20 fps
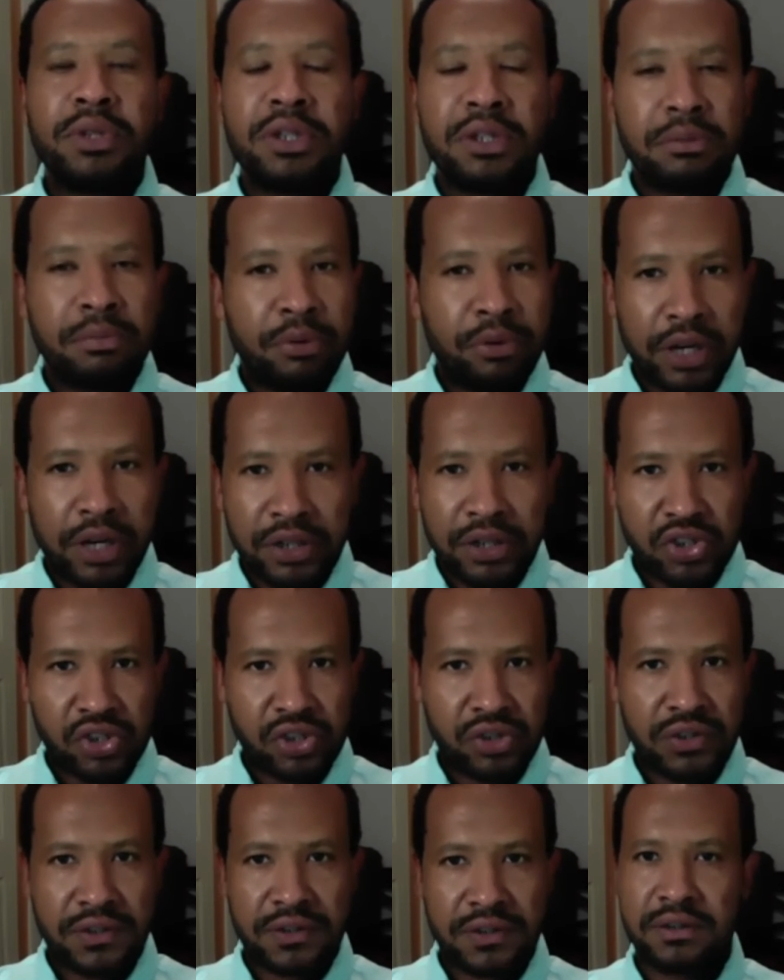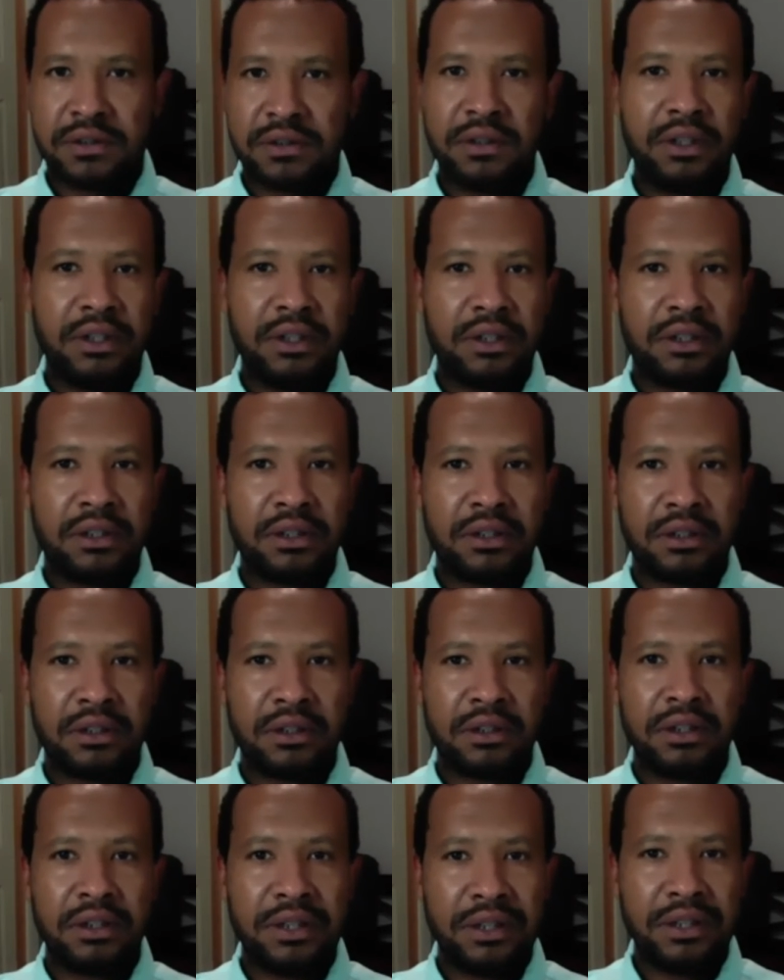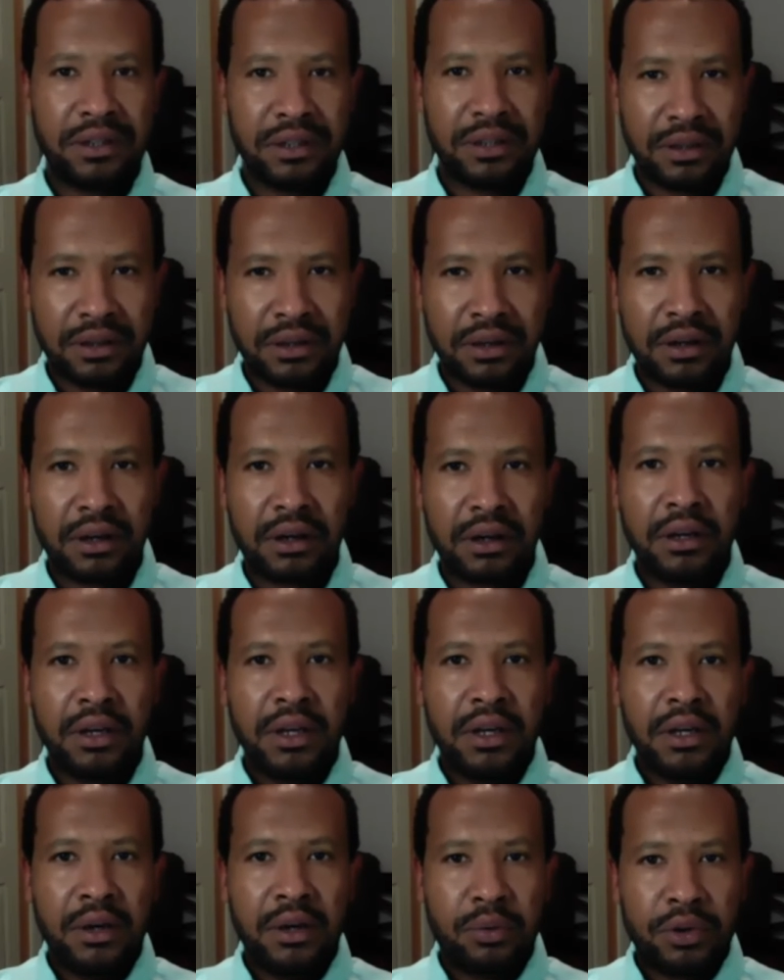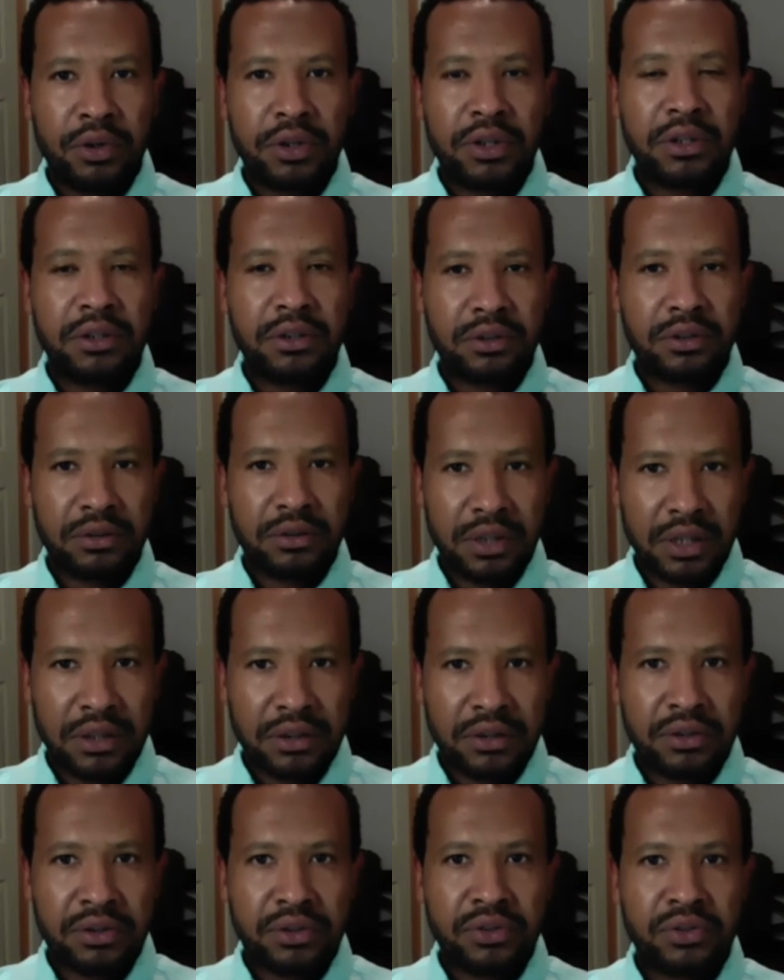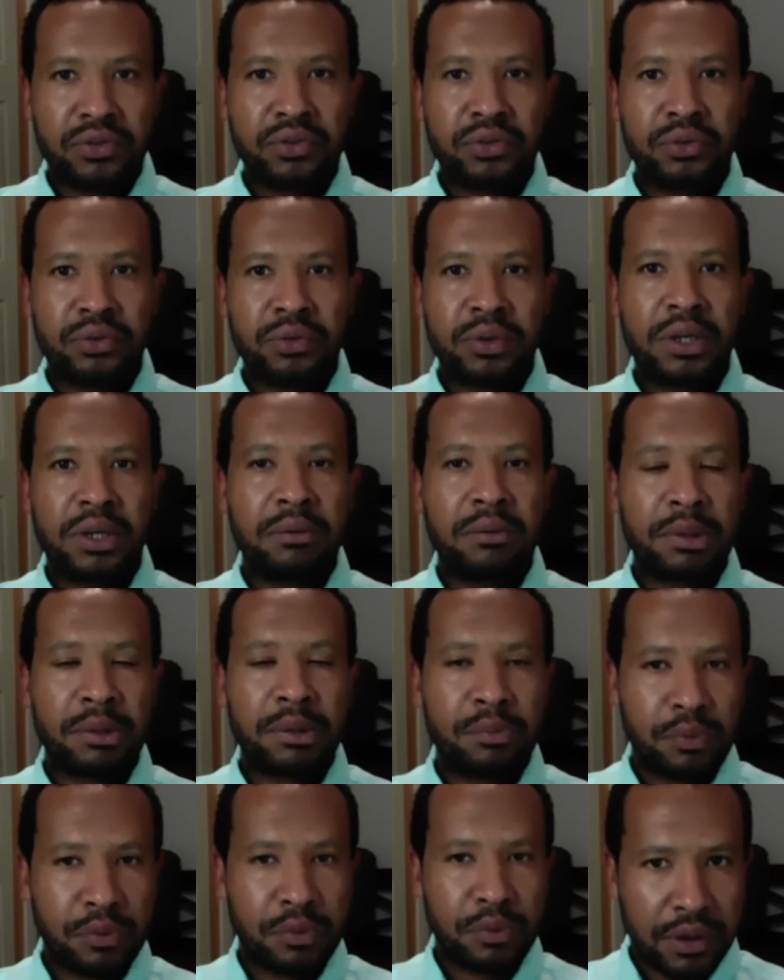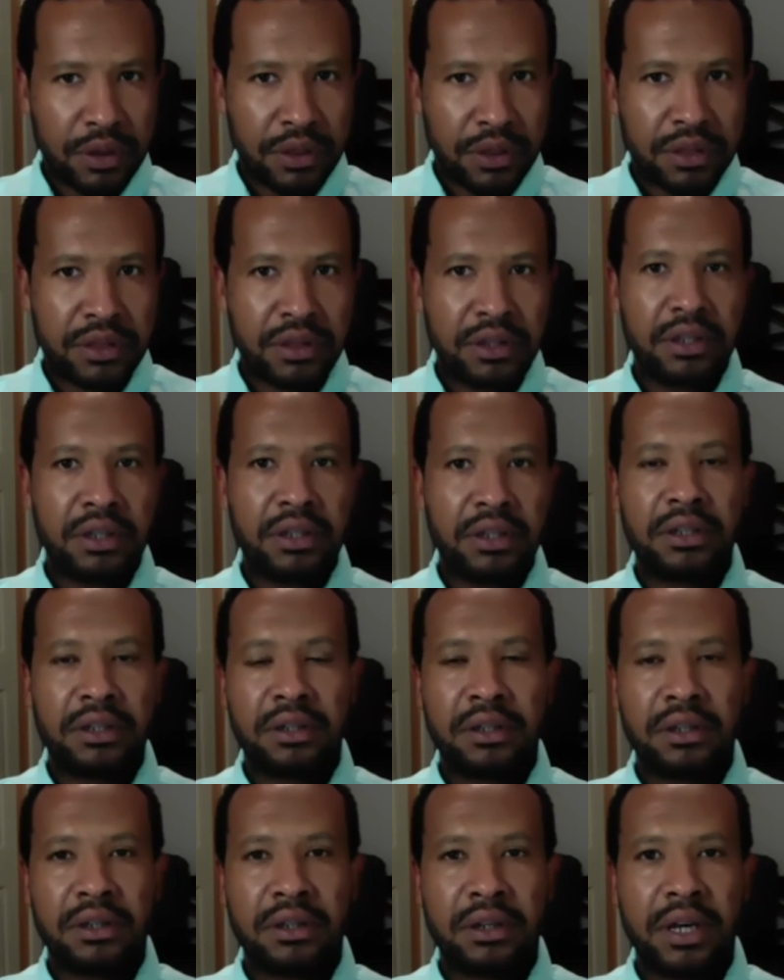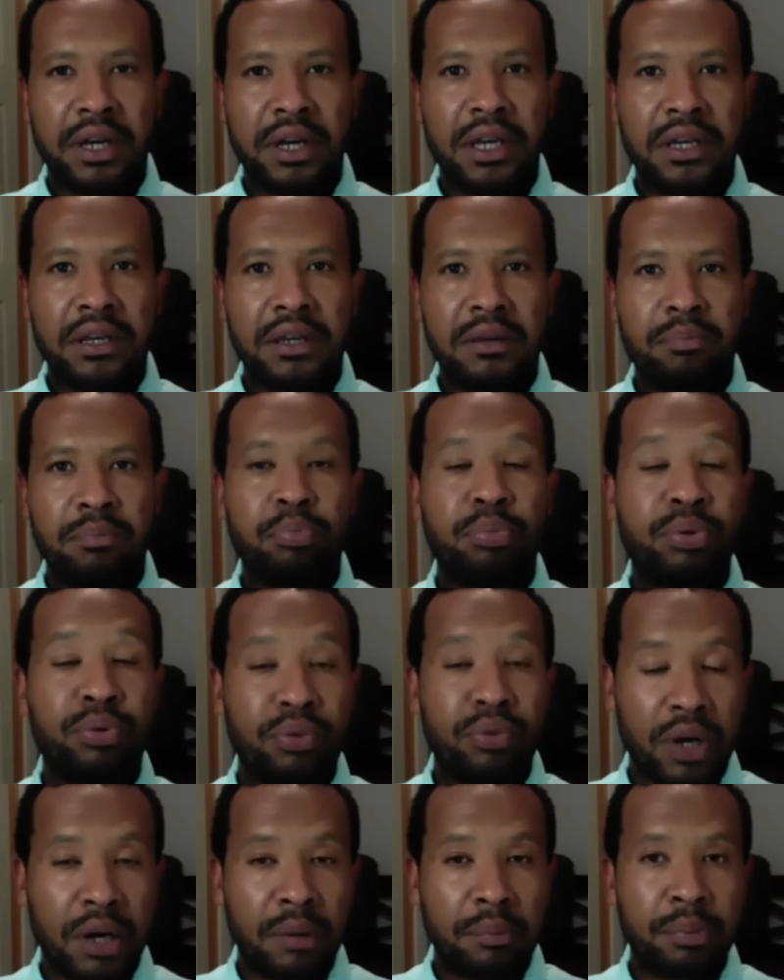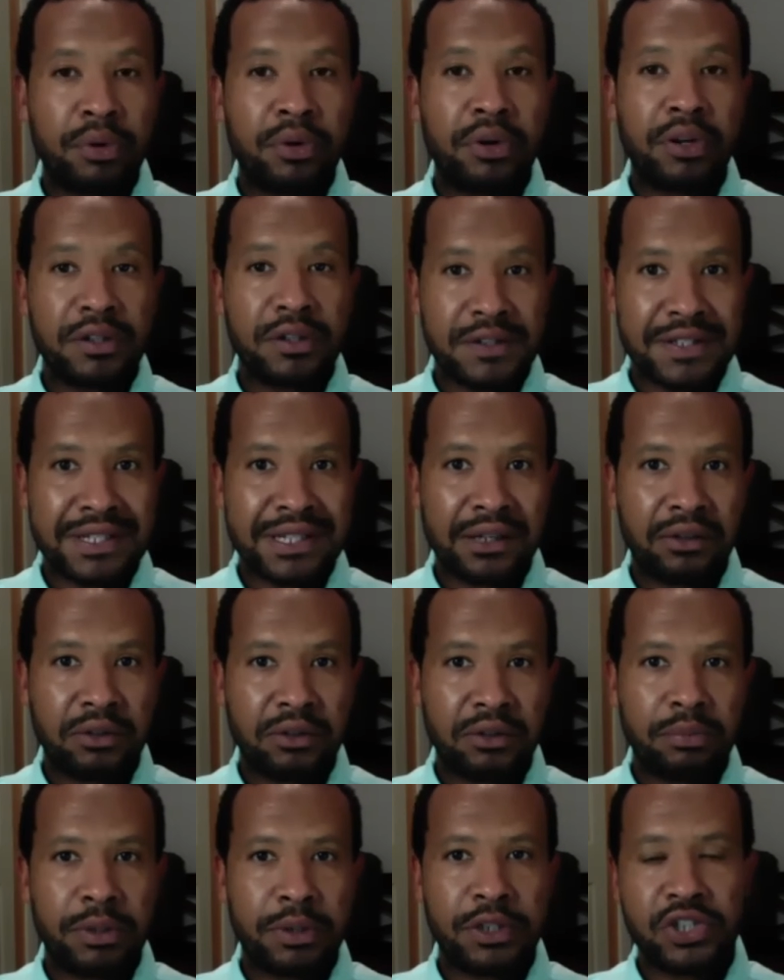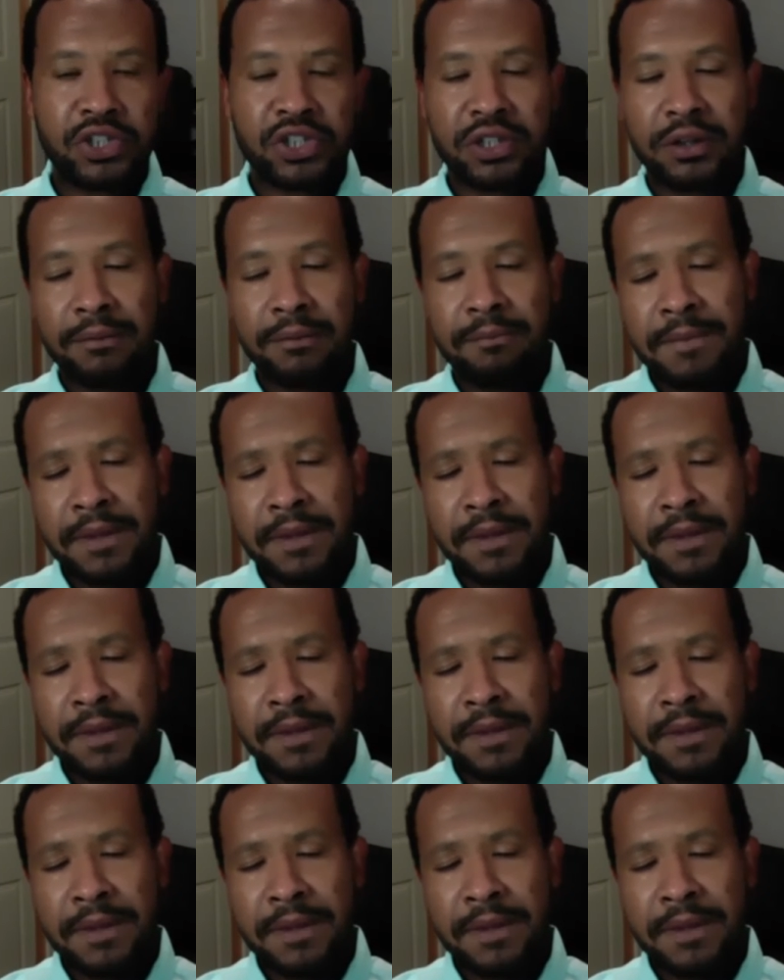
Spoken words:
branches here working together to come up with a proper and sound budget.